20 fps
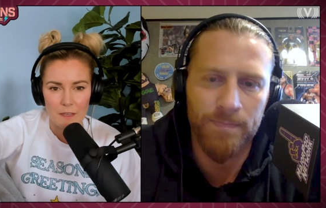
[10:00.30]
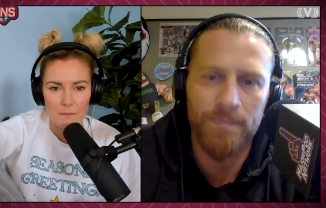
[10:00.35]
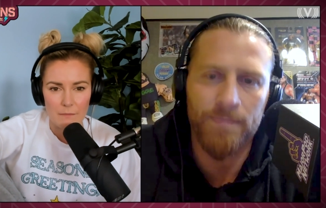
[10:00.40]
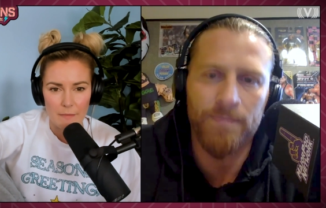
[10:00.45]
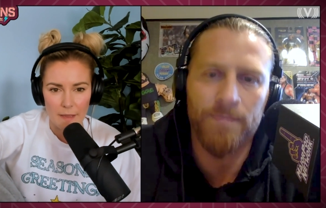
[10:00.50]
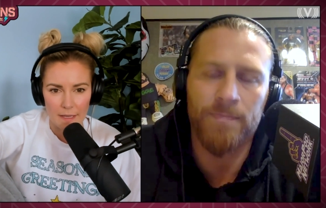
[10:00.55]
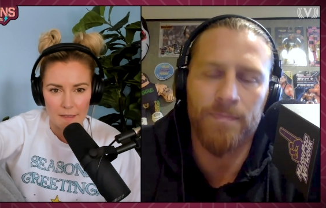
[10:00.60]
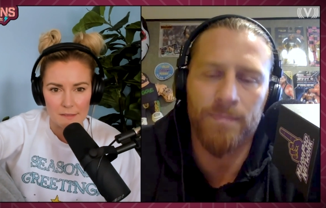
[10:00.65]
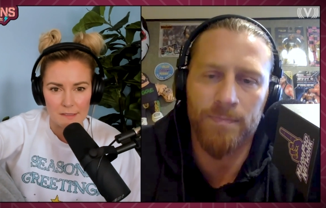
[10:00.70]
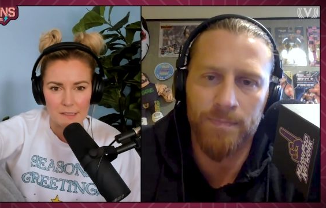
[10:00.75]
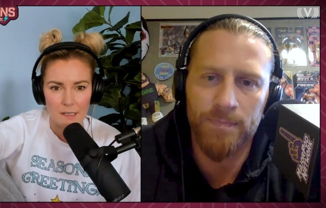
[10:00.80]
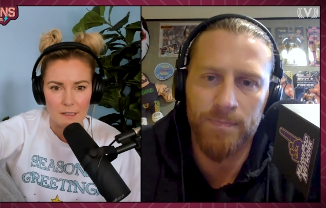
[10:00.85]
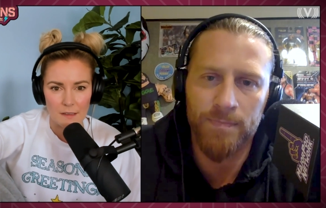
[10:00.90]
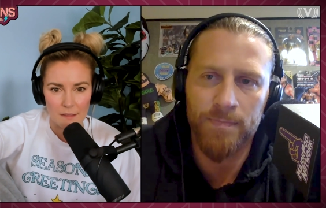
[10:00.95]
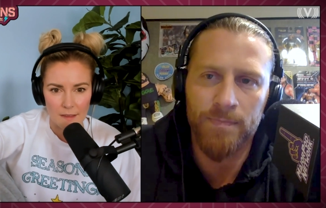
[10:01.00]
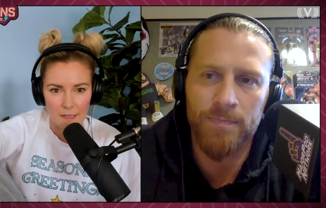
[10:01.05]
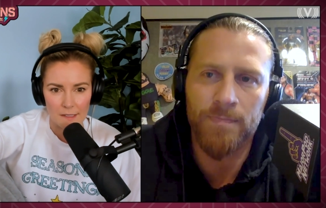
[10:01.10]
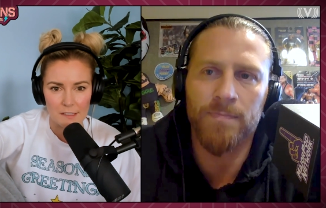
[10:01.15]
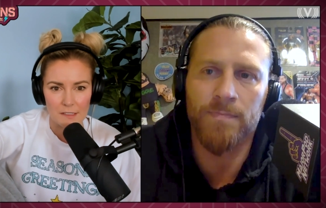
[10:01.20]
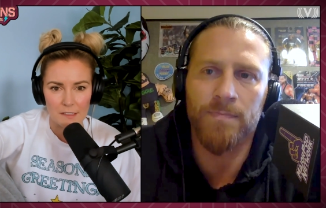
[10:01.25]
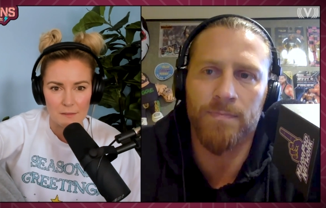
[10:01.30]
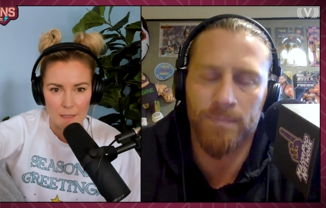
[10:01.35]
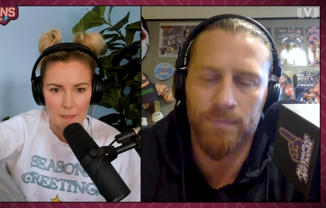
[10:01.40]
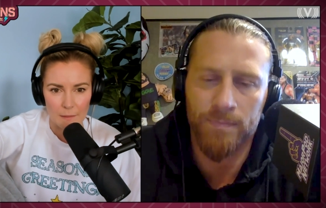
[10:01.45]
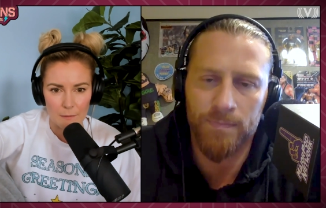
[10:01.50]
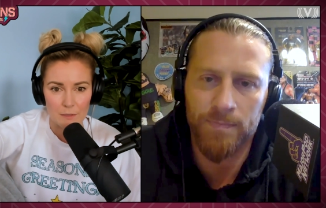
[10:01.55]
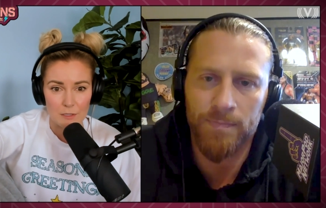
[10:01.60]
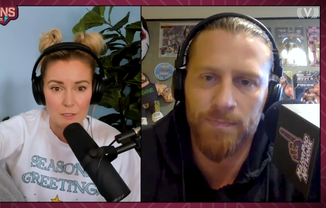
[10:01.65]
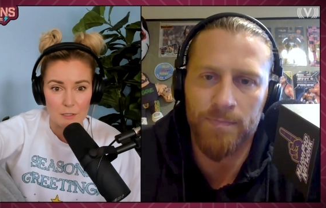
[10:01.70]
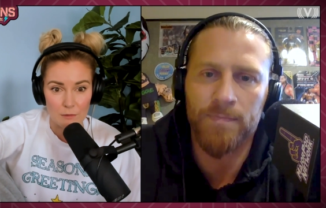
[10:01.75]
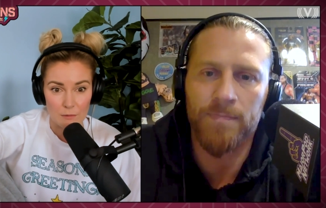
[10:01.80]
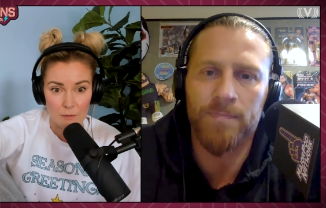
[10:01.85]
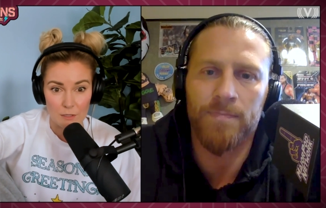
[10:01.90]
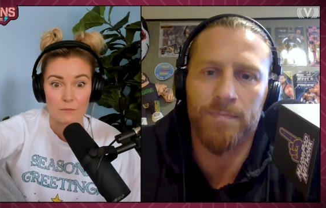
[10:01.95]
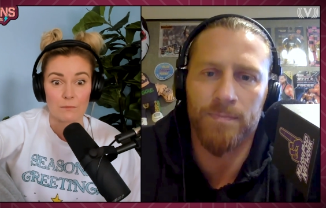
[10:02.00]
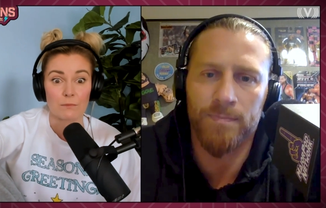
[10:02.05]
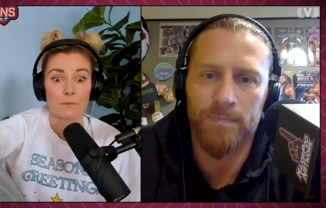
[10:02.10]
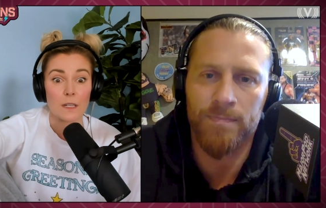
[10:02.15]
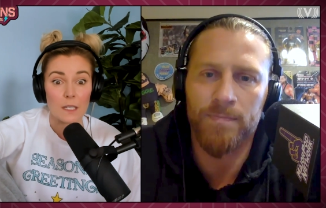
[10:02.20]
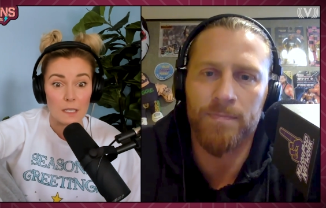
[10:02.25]
Speaker 1: amazing things he's been able to do to
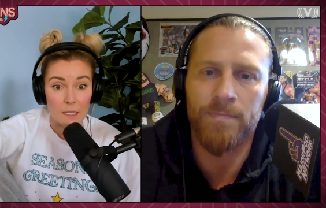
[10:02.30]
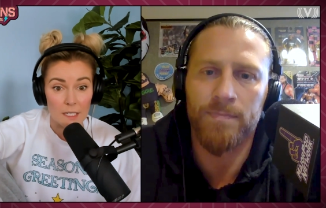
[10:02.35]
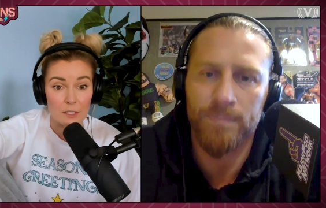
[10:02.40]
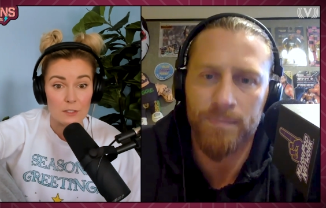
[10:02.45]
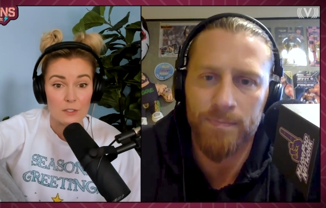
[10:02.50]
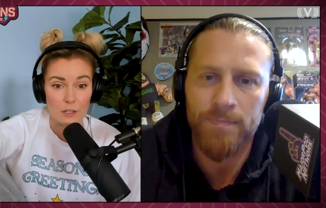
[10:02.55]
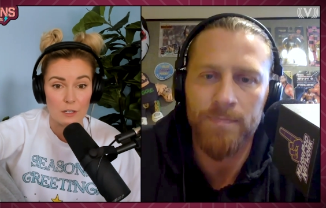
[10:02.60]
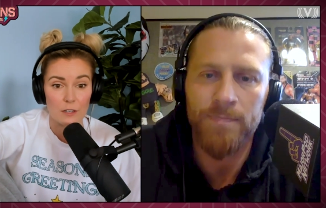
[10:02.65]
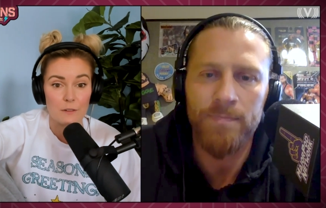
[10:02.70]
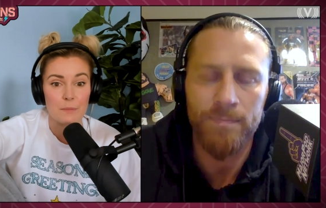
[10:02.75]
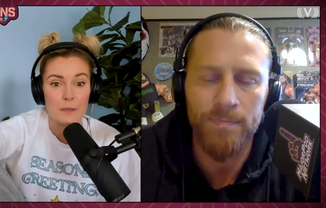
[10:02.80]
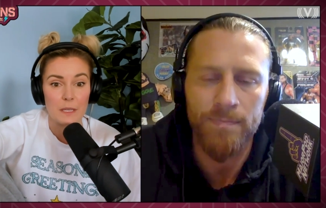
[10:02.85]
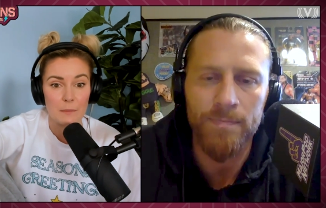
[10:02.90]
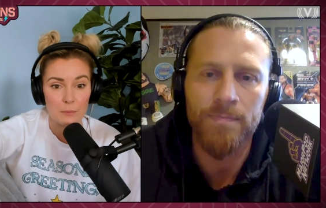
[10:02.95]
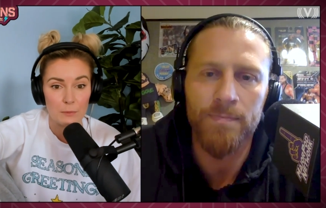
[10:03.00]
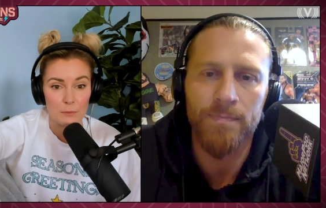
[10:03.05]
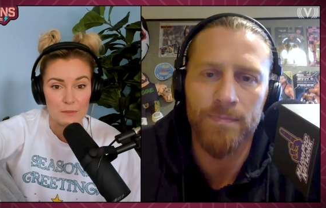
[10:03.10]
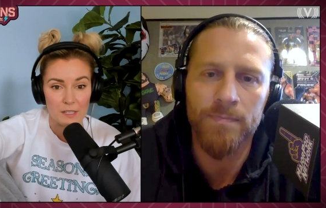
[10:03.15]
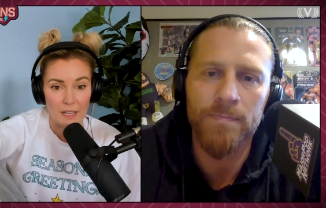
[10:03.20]
really turn people's